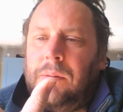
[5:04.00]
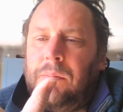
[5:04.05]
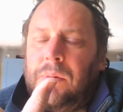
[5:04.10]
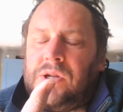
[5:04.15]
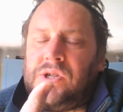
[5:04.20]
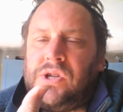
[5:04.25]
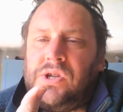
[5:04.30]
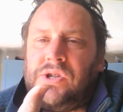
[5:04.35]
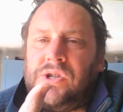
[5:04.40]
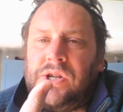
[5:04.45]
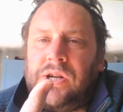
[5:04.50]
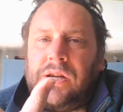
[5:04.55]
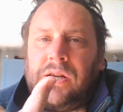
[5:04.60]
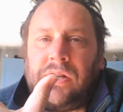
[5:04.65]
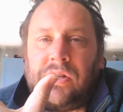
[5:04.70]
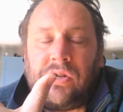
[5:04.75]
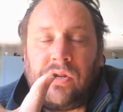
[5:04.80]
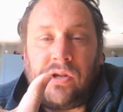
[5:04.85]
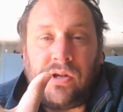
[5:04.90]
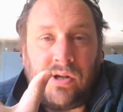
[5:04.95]
mustard seed
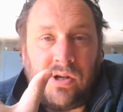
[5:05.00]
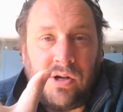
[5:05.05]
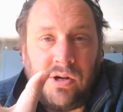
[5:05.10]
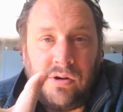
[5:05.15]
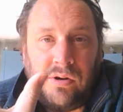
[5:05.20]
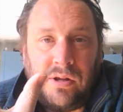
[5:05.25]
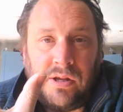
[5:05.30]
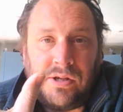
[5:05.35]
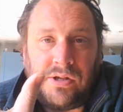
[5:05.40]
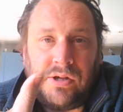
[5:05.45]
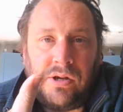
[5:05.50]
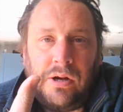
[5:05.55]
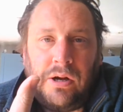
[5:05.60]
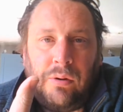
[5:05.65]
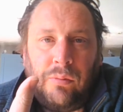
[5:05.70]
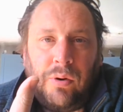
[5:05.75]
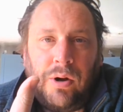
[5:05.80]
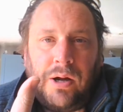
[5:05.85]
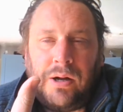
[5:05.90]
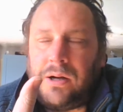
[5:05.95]
into two. That's the
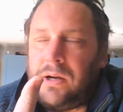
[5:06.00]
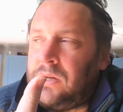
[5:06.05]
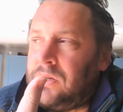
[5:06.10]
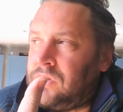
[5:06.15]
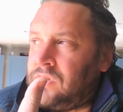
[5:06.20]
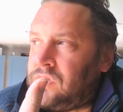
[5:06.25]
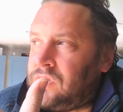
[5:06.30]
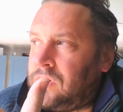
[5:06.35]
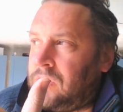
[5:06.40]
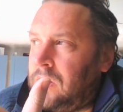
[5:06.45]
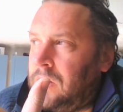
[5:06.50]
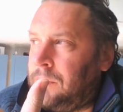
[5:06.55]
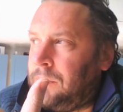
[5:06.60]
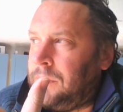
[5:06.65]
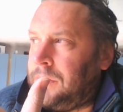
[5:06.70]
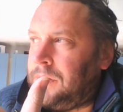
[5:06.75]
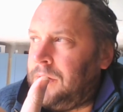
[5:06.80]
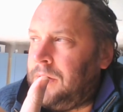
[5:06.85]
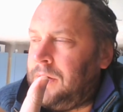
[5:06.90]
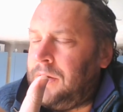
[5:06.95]
only way I can describe
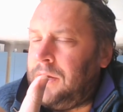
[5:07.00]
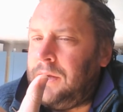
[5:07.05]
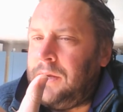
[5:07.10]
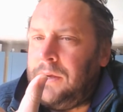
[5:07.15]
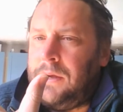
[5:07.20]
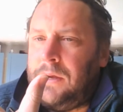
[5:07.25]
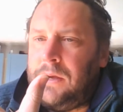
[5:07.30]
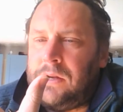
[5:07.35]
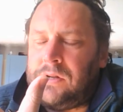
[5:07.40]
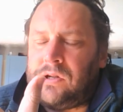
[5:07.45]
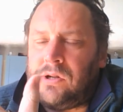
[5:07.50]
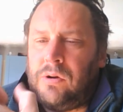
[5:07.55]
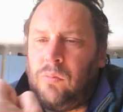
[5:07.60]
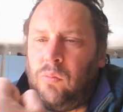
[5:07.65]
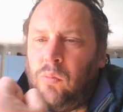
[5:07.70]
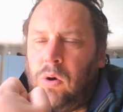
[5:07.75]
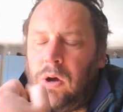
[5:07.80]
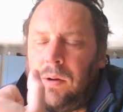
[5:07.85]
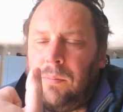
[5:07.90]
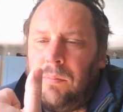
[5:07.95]
it. And so
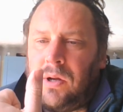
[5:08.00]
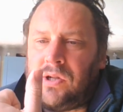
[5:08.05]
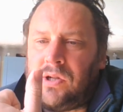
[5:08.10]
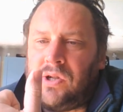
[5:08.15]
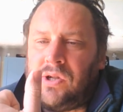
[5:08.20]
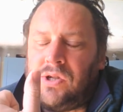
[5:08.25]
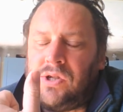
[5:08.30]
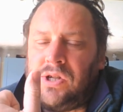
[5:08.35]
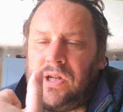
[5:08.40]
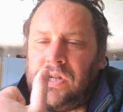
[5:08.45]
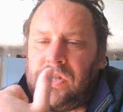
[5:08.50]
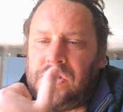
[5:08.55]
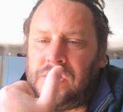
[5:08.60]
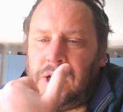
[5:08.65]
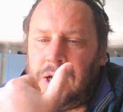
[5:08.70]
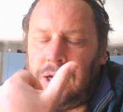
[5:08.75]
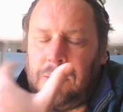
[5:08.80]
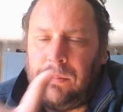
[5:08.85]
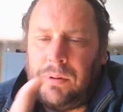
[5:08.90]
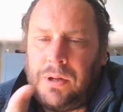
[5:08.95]
one mustard seed
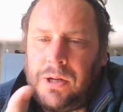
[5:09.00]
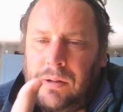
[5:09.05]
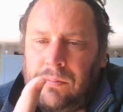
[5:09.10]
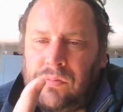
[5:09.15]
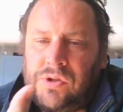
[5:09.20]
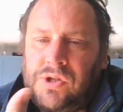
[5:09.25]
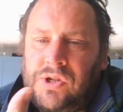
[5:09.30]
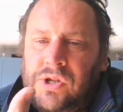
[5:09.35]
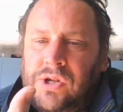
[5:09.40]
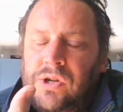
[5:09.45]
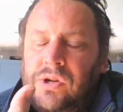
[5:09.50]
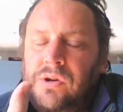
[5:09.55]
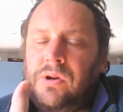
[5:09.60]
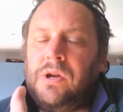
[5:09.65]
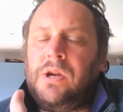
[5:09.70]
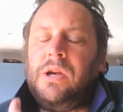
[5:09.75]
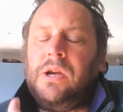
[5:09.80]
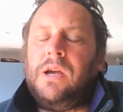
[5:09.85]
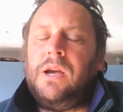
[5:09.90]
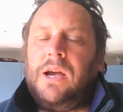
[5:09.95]
suddenly becomes two,
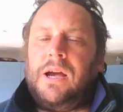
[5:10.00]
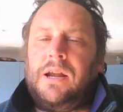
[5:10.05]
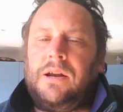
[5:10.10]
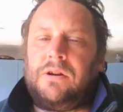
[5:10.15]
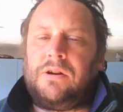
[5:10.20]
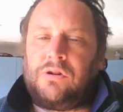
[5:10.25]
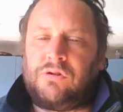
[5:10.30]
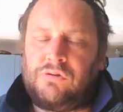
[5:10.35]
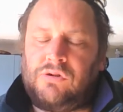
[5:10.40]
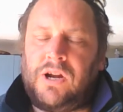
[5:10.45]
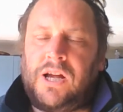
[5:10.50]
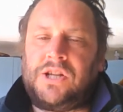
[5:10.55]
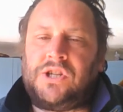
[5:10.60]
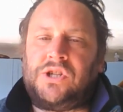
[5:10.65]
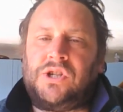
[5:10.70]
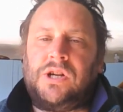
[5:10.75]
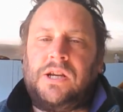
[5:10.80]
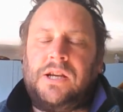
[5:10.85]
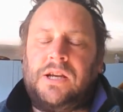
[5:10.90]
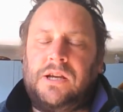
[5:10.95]
and
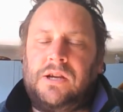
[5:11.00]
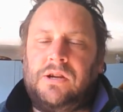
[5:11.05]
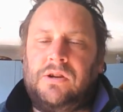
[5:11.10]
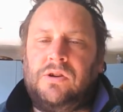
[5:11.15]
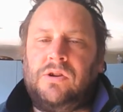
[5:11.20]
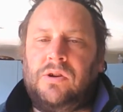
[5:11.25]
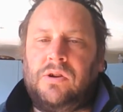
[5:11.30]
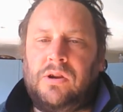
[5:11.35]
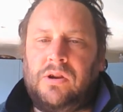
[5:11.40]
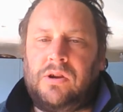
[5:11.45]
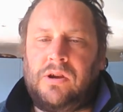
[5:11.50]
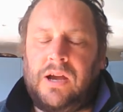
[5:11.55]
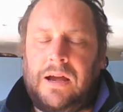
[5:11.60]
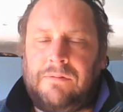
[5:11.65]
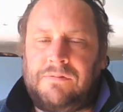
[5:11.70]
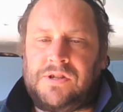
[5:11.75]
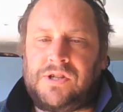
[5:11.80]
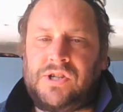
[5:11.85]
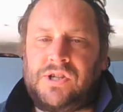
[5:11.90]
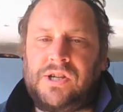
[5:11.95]
gradually you
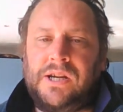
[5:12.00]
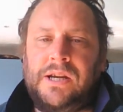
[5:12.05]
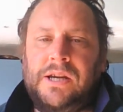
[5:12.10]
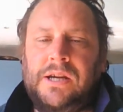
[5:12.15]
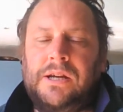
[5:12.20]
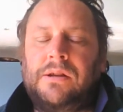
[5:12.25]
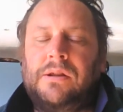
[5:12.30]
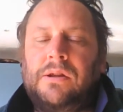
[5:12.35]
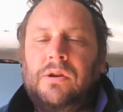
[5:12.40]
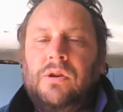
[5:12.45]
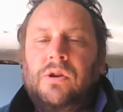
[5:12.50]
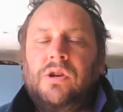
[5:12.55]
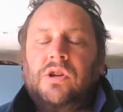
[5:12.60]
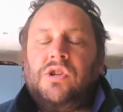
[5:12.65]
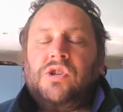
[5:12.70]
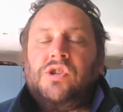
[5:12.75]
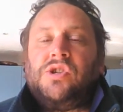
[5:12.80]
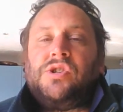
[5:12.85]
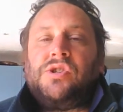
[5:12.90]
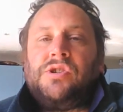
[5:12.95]
have seed that you
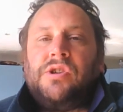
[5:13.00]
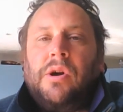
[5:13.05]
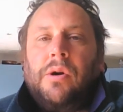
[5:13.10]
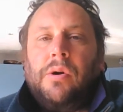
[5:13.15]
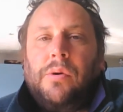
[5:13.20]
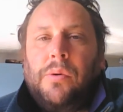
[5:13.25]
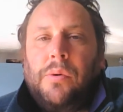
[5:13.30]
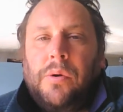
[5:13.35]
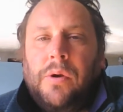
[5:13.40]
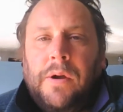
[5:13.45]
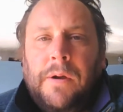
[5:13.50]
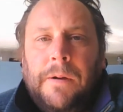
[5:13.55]
can sow